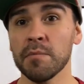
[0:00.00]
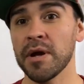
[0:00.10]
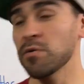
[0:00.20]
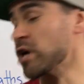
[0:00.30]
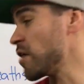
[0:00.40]

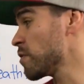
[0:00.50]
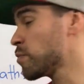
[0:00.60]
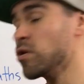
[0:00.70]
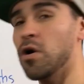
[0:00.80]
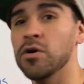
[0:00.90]
And recover
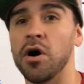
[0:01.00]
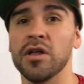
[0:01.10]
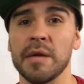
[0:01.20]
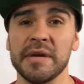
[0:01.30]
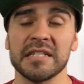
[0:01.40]
prone,
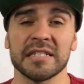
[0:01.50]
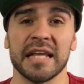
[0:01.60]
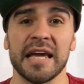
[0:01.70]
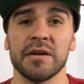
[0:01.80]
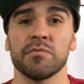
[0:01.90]
all that means is
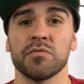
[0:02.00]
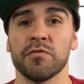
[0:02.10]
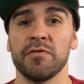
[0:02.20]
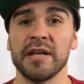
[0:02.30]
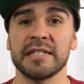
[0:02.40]
laying
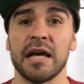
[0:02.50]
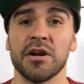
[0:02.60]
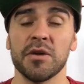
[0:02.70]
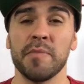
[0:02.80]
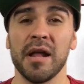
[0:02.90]
face down
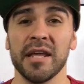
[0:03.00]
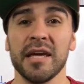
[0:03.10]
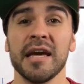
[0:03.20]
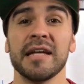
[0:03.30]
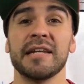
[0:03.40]
on your
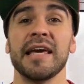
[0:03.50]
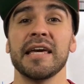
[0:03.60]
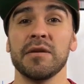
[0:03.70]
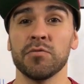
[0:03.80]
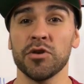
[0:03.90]
belly,
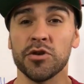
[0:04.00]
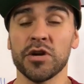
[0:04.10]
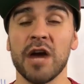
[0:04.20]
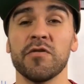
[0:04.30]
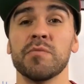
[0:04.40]
taking your
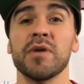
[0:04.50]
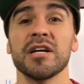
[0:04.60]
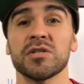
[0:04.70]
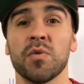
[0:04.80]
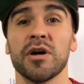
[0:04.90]
recovery
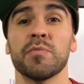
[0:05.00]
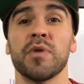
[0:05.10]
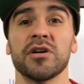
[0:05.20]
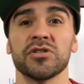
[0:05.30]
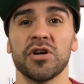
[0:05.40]
breaths while your
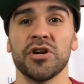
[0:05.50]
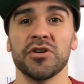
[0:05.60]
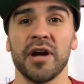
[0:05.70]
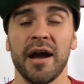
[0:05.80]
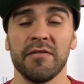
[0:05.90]
pressure's on your
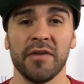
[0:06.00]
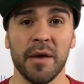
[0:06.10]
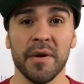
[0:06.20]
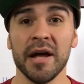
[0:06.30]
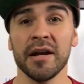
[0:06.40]

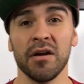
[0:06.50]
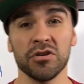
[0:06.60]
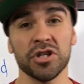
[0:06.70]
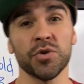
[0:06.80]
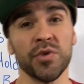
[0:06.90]
diaphragm. Now
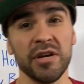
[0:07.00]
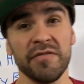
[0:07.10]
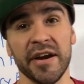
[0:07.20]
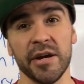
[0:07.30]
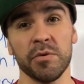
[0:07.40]
there's three
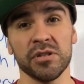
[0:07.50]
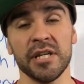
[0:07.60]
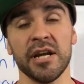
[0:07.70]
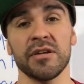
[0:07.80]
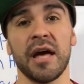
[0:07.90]
variables
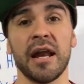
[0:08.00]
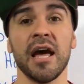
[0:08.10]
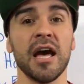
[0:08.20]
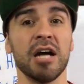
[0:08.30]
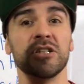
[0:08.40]
in here that
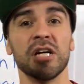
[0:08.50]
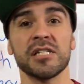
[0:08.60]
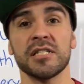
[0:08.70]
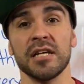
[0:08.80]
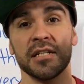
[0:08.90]

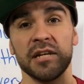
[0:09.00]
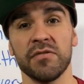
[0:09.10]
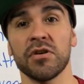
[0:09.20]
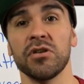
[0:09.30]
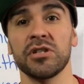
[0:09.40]
adjust the
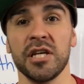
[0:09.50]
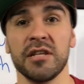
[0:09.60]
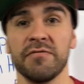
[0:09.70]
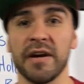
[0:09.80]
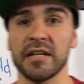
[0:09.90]
difficulty and
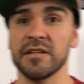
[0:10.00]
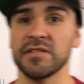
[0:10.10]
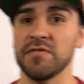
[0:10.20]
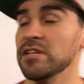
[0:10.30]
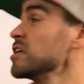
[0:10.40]
the effectiveness
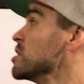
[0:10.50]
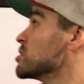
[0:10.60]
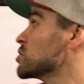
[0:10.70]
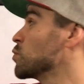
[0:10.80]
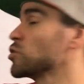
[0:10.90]
of it.
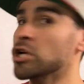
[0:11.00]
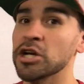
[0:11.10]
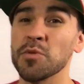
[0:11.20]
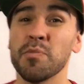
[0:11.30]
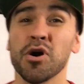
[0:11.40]
So we're
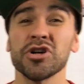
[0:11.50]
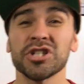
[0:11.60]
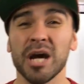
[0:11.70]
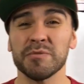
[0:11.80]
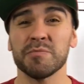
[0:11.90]
gonna do
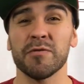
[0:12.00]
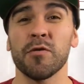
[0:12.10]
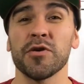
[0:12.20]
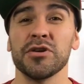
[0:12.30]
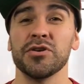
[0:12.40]
push-ups
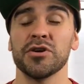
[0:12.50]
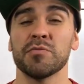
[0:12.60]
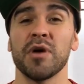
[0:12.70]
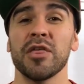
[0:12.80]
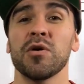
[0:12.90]
before you do your
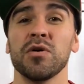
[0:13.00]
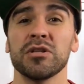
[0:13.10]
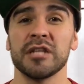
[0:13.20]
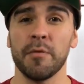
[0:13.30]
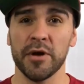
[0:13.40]
breath
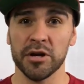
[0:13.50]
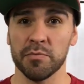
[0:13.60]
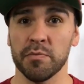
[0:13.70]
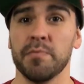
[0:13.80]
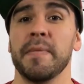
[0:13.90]
holds, that way
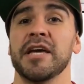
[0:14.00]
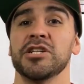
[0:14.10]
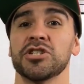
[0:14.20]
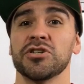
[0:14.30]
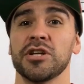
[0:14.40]
you're making
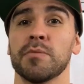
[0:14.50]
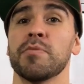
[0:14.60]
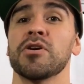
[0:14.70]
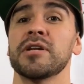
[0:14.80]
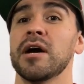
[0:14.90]
that you're
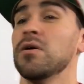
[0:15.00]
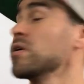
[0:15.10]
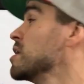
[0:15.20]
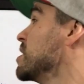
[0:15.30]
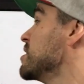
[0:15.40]
burnt
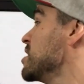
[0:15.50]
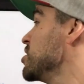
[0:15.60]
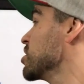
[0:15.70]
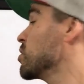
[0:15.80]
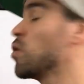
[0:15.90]
out. Then
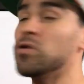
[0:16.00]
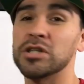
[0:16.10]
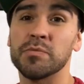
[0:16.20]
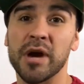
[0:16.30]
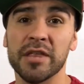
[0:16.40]
you're gonna hold
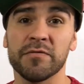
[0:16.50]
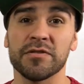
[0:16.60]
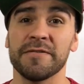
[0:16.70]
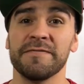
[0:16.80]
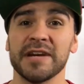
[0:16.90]
your breath for
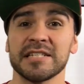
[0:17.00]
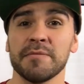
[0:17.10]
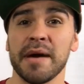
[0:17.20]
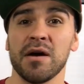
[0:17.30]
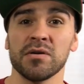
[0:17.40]
a fixed
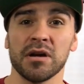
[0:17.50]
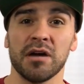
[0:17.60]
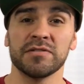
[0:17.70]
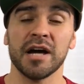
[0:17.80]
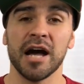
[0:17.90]
amount
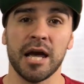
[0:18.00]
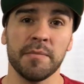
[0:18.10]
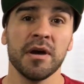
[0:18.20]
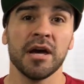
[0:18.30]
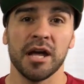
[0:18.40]
of
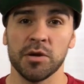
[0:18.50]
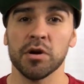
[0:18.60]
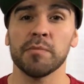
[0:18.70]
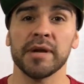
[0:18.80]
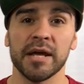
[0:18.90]
time, and you
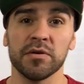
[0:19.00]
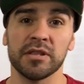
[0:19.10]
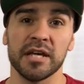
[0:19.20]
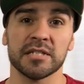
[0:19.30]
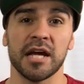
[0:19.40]
wanna play with
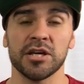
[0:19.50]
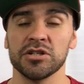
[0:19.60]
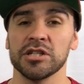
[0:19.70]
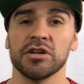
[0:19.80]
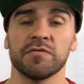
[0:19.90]
this. I
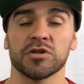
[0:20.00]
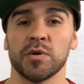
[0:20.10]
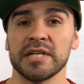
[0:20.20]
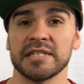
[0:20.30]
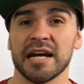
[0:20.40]
usually do it for
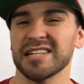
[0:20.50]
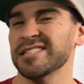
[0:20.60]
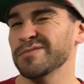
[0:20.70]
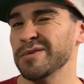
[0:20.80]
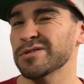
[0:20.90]
twenty seconds,
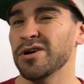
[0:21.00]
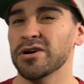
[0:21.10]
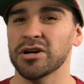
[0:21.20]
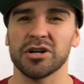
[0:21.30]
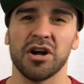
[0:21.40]
sometimes
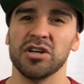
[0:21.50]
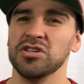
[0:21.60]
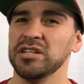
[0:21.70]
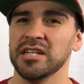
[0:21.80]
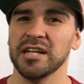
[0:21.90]
longer, not
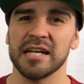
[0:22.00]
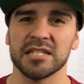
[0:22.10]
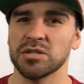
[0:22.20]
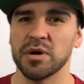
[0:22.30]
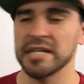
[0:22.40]
usually less
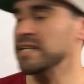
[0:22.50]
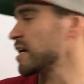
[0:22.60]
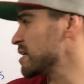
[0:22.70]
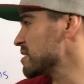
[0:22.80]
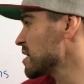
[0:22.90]
than twenty
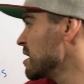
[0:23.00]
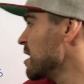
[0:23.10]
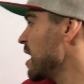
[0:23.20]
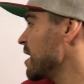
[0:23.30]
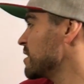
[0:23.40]
seconds.
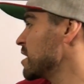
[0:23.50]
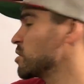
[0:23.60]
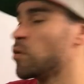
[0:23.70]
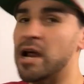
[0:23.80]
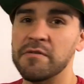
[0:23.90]
And then
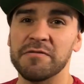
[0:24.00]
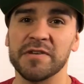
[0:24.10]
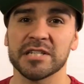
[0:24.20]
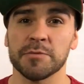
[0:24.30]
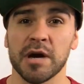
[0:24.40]
you wanna have a
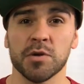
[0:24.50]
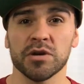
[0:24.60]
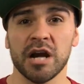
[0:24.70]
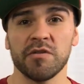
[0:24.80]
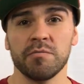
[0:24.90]
fixed amount of
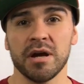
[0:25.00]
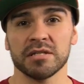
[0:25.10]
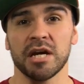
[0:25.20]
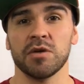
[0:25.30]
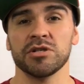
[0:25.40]
recovery
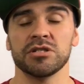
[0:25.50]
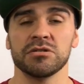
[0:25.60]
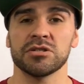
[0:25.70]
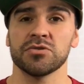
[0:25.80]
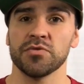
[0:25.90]
breaths. I always
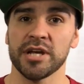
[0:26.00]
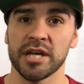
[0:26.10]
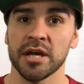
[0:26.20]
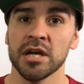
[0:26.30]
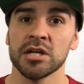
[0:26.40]
choose
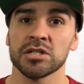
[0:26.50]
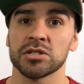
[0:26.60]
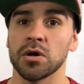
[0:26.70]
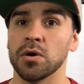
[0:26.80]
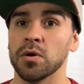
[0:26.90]
three.
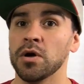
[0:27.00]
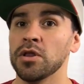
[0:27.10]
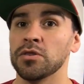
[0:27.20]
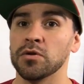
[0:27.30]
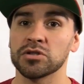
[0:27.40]
So
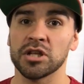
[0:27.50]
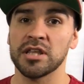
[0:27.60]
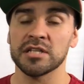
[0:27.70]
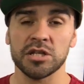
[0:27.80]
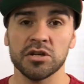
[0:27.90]
those are the
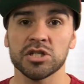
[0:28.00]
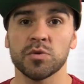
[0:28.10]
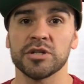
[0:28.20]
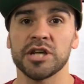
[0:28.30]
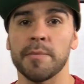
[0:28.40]
things that you can
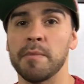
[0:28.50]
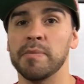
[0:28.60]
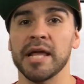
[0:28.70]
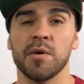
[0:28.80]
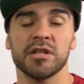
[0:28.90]
switch up and
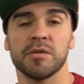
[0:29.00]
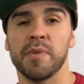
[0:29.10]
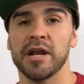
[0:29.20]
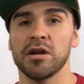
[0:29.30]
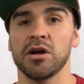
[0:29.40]
play with
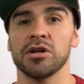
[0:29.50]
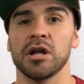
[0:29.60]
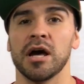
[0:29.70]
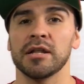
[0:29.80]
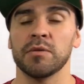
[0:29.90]
depending on
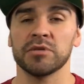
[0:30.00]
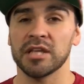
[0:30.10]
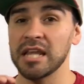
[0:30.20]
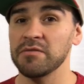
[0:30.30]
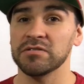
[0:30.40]
uh,
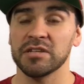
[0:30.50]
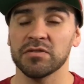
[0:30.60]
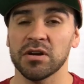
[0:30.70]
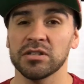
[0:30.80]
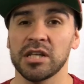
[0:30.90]
the level of
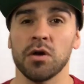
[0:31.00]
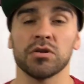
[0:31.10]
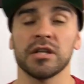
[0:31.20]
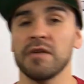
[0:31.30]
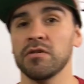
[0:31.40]
difficulty or
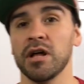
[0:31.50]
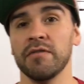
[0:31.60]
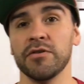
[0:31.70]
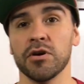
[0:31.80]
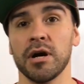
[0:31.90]
the level
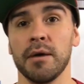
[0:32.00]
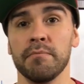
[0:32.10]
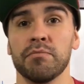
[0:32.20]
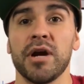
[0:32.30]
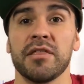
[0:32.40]
of your
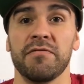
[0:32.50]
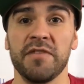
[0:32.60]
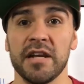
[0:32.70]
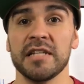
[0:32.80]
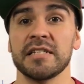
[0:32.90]
um, breath
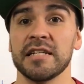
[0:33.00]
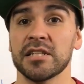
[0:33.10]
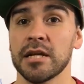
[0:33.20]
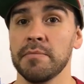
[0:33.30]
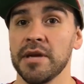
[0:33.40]
fitness is
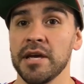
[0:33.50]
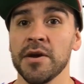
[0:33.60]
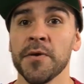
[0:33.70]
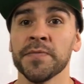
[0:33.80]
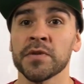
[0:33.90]
gonna be.
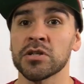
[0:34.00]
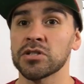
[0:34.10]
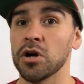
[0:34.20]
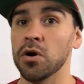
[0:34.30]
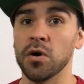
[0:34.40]

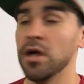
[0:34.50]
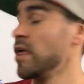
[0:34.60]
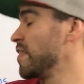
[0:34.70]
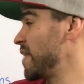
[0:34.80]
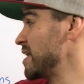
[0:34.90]
So
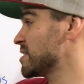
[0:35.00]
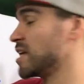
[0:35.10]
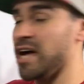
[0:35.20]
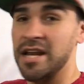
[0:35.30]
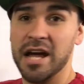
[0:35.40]
that's
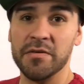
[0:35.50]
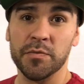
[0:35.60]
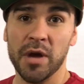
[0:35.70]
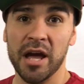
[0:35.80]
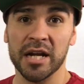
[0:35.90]
enough
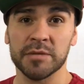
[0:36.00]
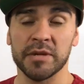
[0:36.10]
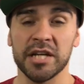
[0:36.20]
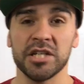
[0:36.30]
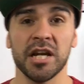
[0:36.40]

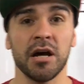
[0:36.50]
explanation.